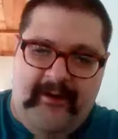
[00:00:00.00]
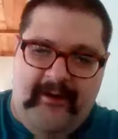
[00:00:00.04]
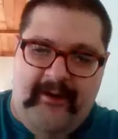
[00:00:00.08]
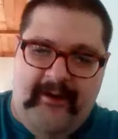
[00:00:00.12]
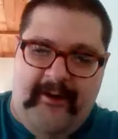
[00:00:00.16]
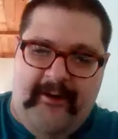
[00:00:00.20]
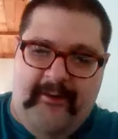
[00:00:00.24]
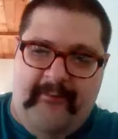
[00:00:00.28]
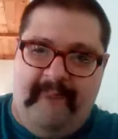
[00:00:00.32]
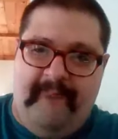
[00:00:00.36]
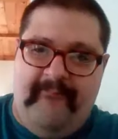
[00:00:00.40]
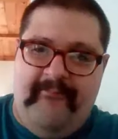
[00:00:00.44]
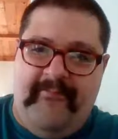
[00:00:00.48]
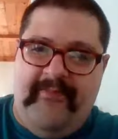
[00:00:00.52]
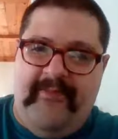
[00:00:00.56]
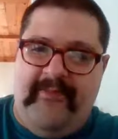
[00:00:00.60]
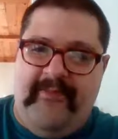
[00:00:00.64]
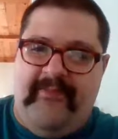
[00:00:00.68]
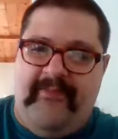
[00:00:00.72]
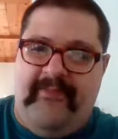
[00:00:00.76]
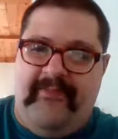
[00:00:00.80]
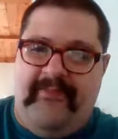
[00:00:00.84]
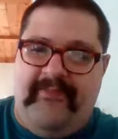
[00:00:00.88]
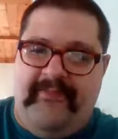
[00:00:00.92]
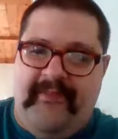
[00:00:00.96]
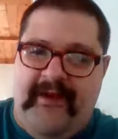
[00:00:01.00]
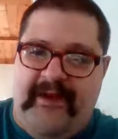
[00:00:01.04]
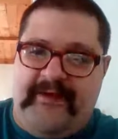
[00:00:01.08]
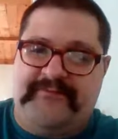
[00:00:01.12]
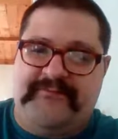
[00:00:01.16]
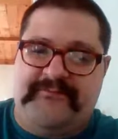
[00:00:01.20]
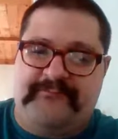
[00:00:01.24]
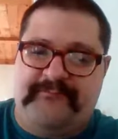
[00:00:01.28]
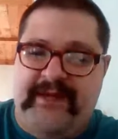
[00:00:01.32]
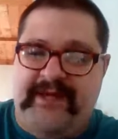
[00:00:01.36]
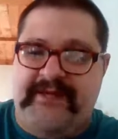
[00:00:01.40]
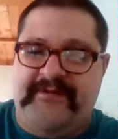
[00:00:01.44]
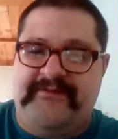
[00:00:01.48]
um,
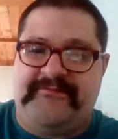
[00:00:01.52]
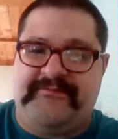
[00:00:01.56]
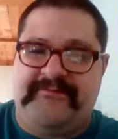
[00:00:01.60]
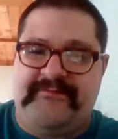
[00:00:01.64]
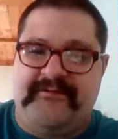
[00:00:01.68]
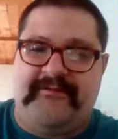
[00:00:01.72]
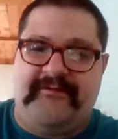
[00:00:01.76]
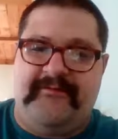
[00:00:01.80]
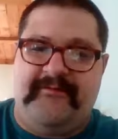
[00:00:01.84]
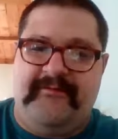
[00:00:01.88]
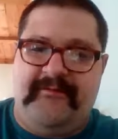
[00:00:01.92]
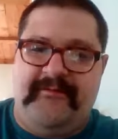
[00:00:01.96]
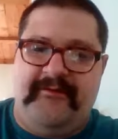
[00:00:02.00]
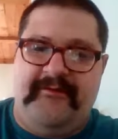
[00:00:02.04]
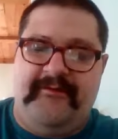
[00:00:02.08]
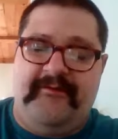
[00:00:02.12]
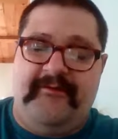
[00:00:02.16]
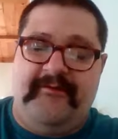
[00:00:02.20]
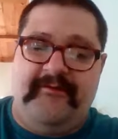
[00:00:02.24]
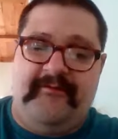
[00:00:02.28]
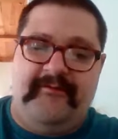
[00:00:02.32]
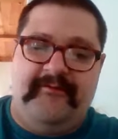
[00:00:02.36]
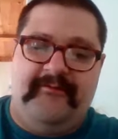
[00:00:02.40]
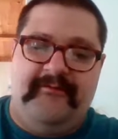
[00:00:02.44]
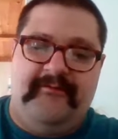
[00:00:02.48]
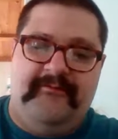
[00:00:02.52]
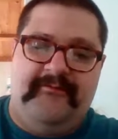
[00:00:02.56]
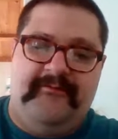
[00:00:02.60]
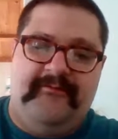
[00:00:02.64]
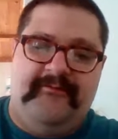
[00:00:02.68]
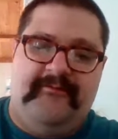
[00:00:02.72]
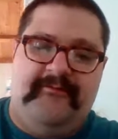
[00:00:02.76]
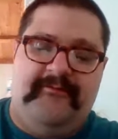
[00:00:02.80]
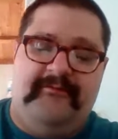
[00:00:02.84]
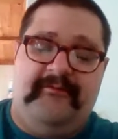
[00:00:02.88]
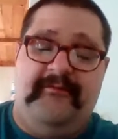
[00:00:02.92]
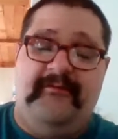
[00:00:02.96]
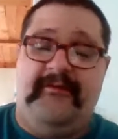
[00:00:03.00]
that's basically,
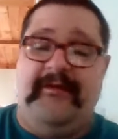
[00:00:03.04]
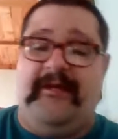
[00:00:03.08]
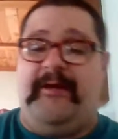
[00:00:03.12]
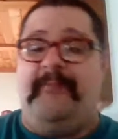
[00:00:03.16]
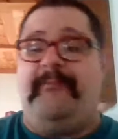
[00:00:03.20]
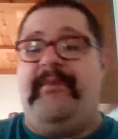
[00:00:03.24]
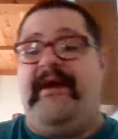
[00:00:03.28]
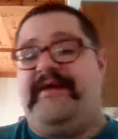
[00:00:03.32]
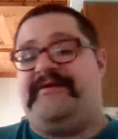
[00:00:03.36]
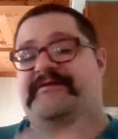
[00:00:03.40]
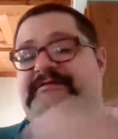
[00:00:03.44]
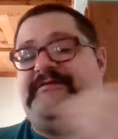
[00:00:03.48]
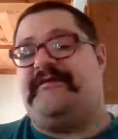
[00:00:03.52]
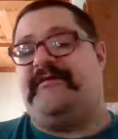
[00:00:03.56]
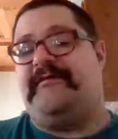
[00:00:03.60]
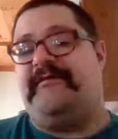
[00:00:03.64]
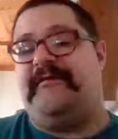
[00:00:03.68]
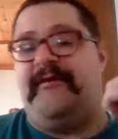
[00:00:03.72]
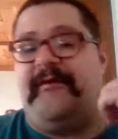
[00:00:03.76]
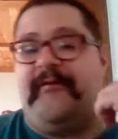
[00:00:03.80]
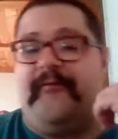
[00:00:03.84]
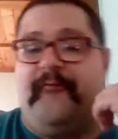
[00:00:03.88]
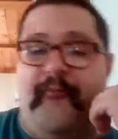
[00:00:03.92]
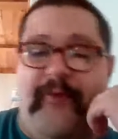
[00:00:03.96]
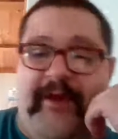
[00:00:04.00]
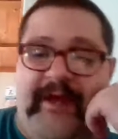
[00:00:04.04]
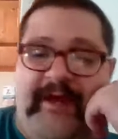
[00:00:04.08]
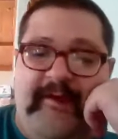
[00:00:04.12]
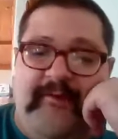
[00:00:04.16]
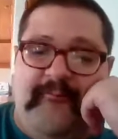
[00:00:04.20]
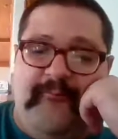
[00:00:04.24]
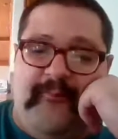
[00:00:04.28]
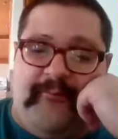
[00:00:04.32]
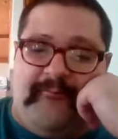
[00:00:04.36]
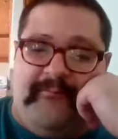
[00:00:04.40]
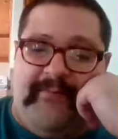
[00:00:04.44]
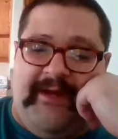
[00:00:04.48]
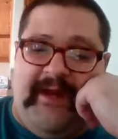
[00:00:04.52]
he basically
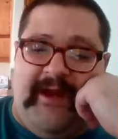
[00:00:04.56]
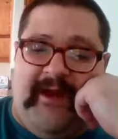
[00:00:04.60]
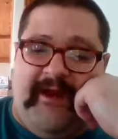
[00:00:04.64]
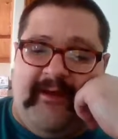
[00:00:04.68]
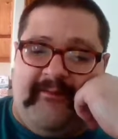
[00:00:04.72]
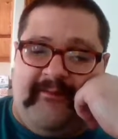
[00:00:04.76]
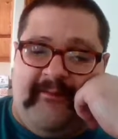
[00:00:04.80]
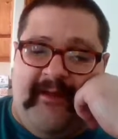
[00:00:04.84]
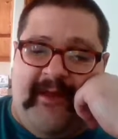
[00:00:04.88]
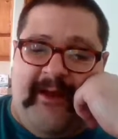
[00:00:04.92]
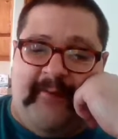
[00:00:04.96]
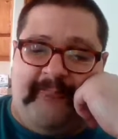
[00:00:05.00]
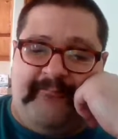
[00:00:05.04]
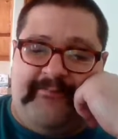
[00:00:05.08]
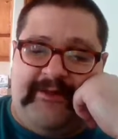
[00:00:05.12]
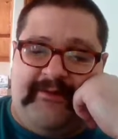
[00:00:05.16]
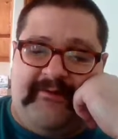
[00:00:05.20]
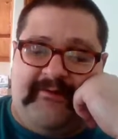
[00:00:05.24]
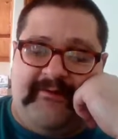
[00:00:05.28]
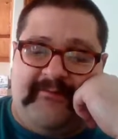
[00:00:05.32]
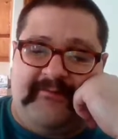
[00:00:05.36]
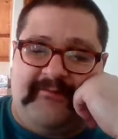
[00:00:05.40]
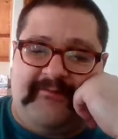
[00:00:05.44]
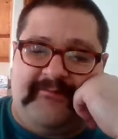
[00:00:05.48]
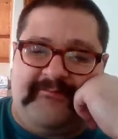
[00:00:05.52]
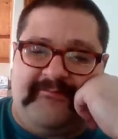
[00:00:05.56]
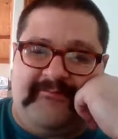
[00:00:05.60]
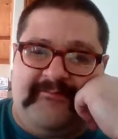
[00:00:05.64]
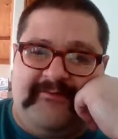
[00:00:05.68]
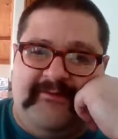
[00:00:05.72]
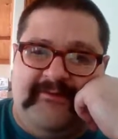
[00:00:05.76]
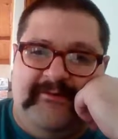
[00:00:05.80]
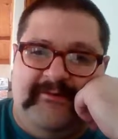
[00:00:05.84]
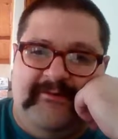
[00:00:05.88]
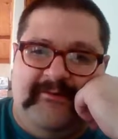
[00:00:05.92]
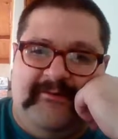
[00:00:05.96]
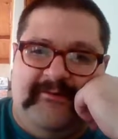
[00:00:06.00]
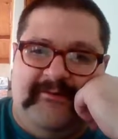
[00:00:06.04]
agreed with me on that because,
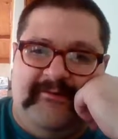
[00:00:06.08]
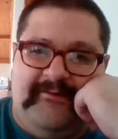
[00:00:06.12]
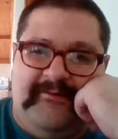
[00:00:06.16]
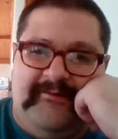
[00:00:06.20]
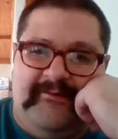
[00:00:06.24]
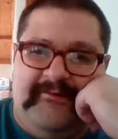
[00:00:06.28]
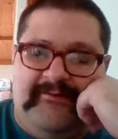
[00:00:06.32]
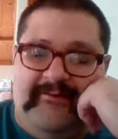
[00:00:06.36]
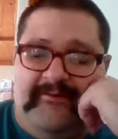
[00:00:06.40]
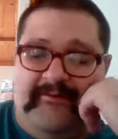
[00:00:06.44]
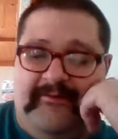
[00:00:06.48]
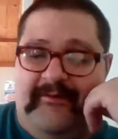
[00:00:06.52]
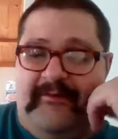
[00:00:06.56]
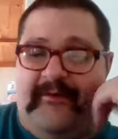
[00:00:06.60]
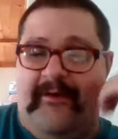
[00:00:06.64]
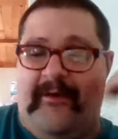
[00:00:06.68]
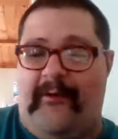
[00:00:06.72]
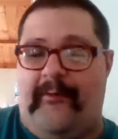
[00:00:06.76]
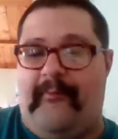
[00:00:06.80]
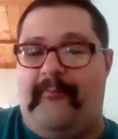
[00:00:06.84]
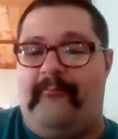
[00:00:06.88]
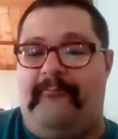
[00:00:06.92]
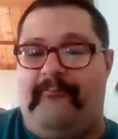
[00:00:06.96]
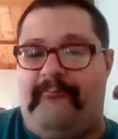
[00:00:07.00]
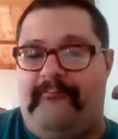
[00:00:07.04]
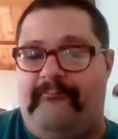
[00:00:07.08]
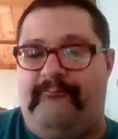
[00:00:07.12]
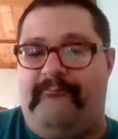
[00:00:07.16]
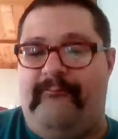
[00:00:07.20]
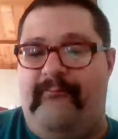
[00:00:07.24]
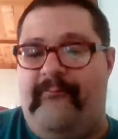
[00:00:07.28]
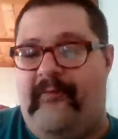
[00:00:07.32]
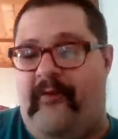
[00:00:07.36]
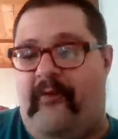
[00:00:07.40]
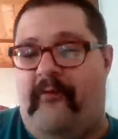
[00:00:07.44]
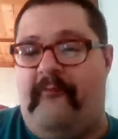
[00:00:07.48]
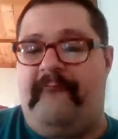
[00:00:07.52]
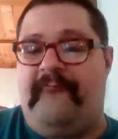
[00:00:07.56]
you know,
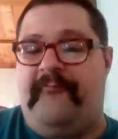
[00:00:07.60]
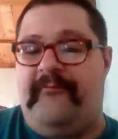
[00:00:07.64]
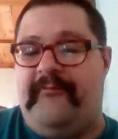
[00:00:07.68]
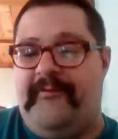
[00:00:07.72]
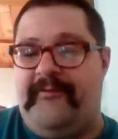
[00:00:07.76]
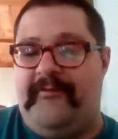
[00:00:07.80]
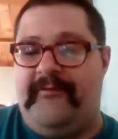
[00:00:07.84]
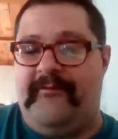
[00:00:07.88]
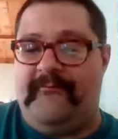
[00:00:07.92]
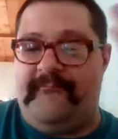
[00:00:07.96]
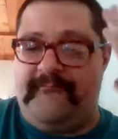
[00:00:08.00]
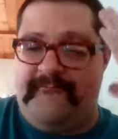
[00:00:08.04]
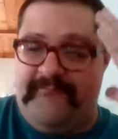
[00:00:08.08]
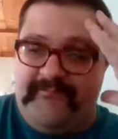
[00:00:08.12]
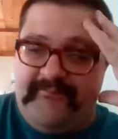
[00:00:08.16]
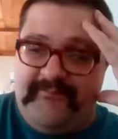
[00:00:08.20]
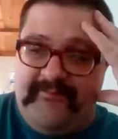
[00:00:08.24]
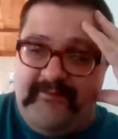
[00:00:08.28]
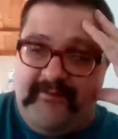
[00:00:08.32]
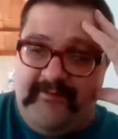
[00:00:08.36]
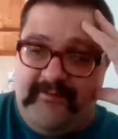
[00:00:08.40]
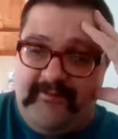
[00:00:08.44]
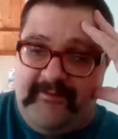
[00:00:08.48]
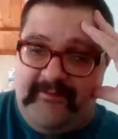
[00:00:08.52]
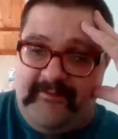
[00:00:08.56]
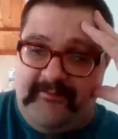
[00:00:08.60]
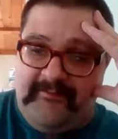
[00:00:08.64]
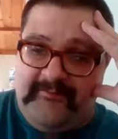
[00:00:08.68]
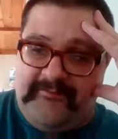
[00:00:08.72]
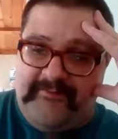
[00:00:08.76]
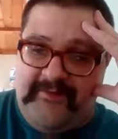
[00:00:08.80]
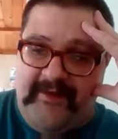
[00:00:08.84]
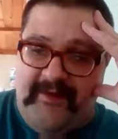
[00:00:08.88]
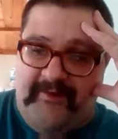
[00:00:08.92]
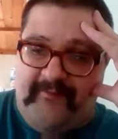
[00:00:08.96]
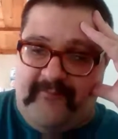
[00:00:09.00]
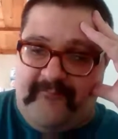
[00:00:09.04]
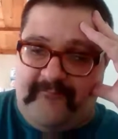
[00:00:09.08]
hopefully you've seen it
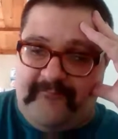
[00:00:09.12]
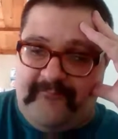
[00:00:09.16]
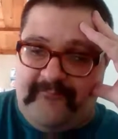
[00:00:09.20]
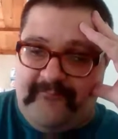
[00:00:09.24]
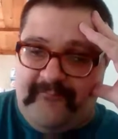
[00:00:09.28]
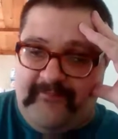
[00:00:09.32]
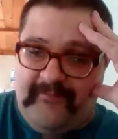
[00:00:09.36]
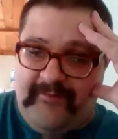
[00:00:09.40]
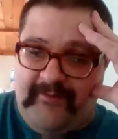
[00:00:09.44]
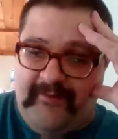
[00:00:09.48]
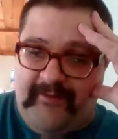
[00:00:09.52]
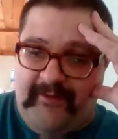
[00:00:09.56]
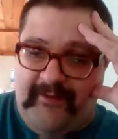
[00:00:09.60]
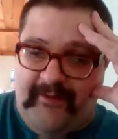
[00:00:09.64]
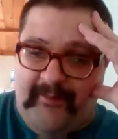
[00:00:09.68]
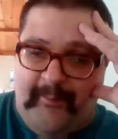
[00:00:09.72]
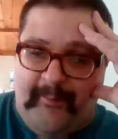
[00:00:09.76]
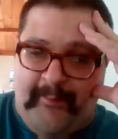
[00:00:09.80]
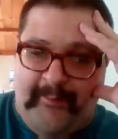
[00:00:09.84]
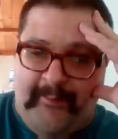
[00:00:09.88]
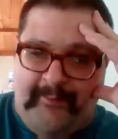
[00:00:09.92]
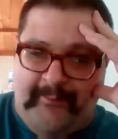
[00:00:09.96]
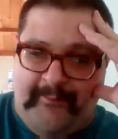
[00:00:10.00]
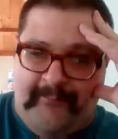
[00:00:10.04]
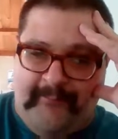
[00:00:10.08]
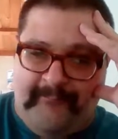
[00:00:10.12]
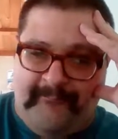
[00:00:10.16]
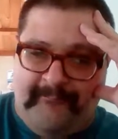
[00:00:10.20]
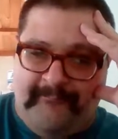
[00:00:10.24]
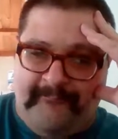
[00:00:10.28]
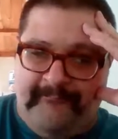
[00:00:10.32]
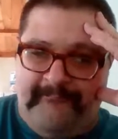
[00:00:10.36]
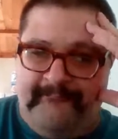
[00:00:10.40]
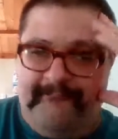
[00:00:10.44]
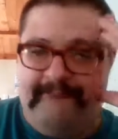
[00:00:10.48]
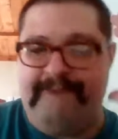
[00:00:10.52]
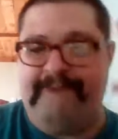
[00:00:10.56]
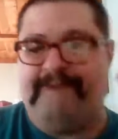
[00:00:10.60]
yourself.
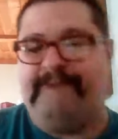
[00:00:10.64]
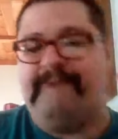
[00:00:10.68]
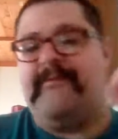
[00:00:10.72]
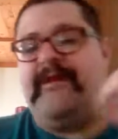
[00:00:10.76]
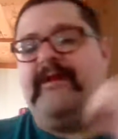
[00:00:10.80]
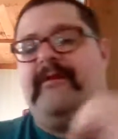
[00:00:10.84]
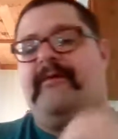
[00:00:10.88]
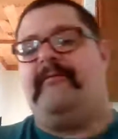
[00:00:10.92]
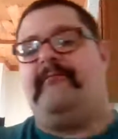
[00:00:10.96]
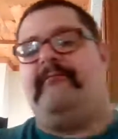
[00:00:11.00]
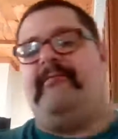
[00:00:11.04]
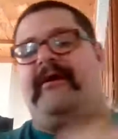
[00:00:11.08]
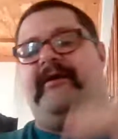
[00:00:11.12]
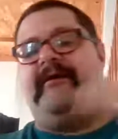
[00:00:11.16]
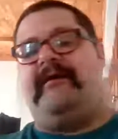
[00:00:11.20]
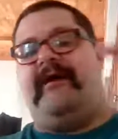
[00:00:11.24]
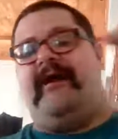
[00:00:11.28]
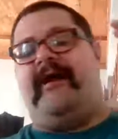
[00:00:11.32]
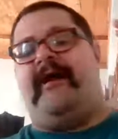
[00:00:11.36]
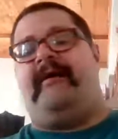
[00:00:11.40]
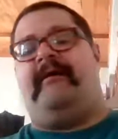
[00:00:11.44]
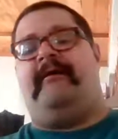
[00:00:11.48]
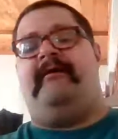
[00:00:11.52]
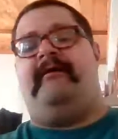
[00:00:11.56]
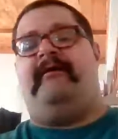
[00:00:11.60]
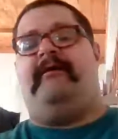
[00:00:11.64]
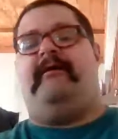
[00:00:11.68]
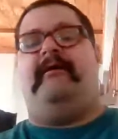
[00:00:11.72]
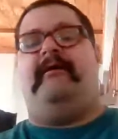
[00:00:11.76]
But yeah,